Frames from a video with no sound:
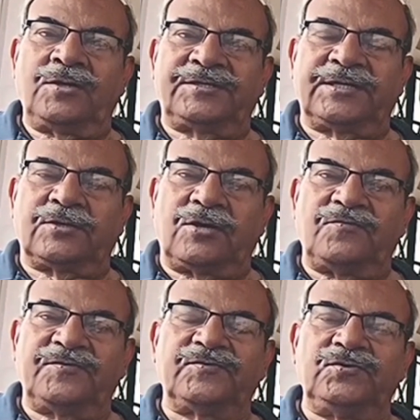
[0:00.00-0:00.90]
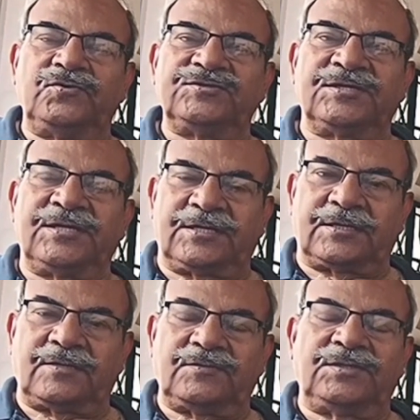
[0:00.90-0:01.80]
On takeoff, if you lose
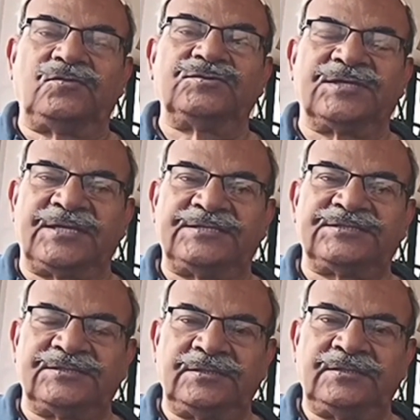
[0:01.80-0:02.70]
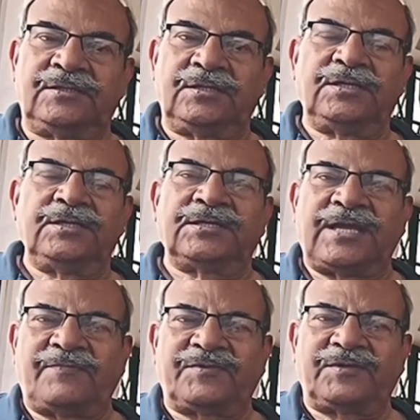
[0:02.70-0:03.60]
an engine, it can
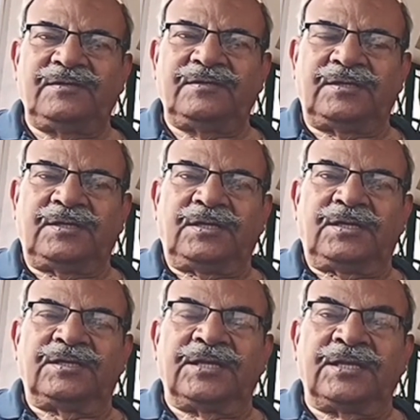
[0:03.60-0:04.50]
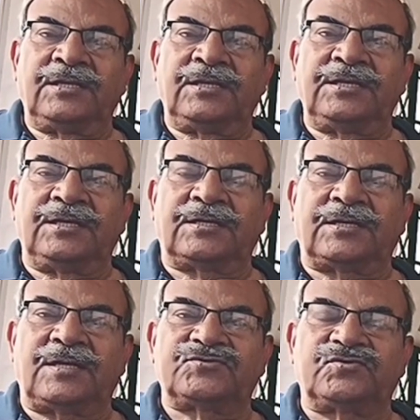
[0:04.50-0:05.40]
happen. Then the
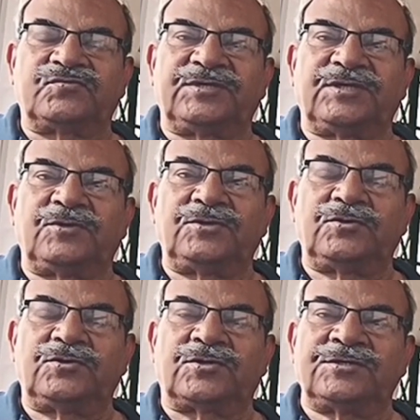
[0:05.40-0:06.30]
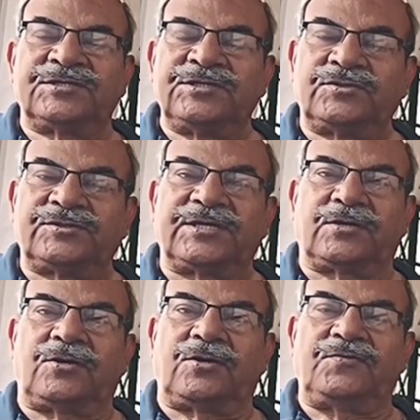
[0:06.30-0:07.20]
aircraft should be able to continue
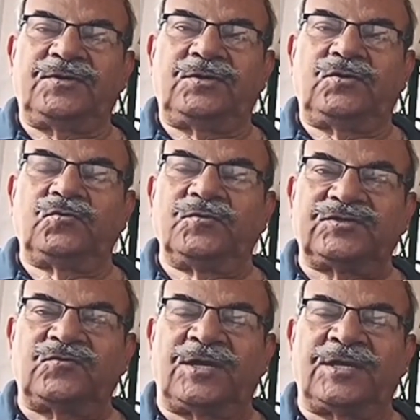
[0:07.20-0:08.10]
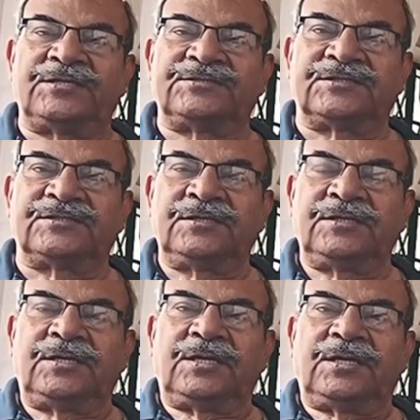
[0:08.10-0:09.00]
takeoff with one engine
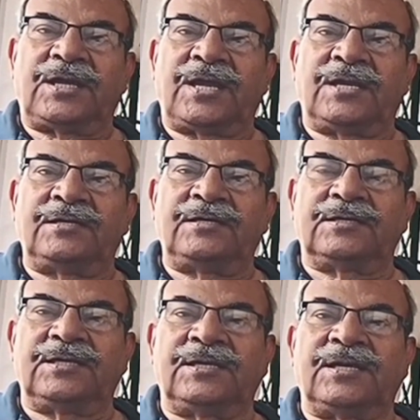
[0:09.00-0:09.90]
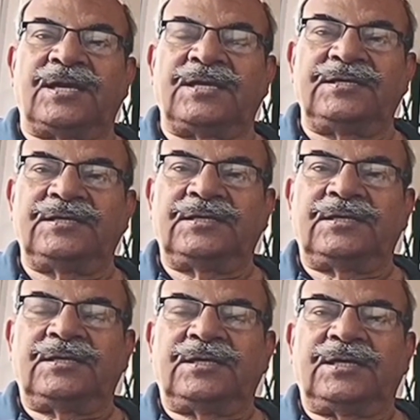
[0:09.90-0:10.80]
and gain height
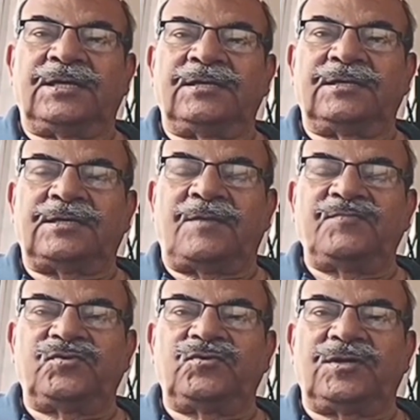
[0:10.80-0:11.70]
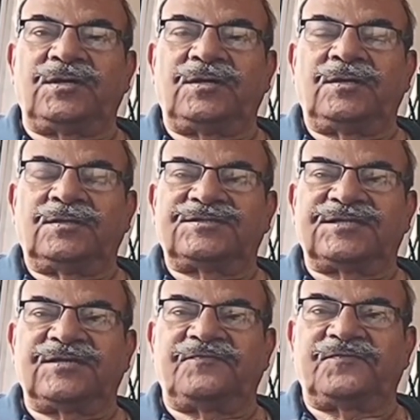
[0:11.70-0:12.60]
and come to a
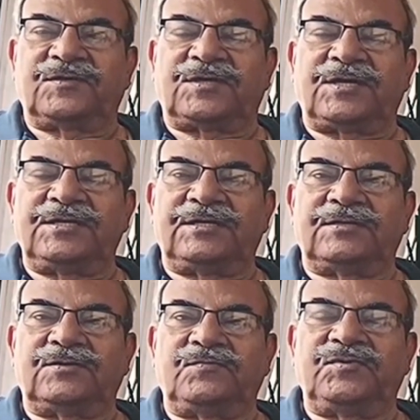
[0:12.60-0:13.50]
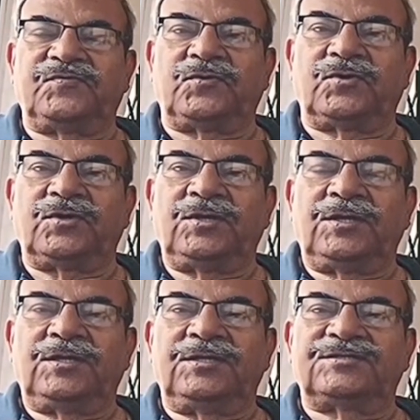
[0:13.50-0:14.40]
safe height before
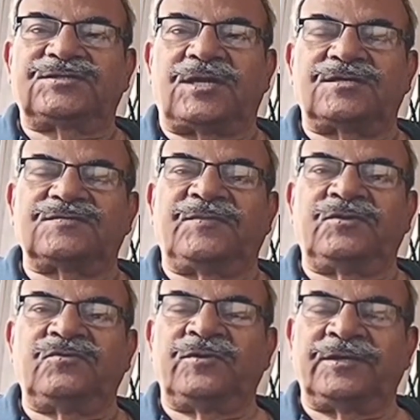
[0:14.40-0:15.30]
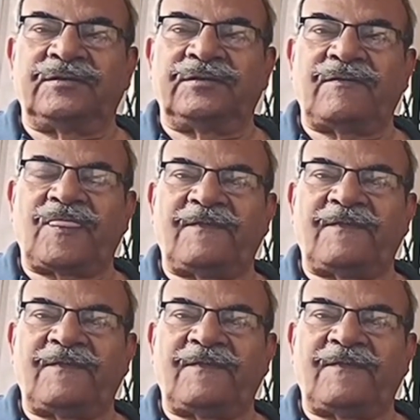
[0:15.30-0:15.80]
it starts maneuvering.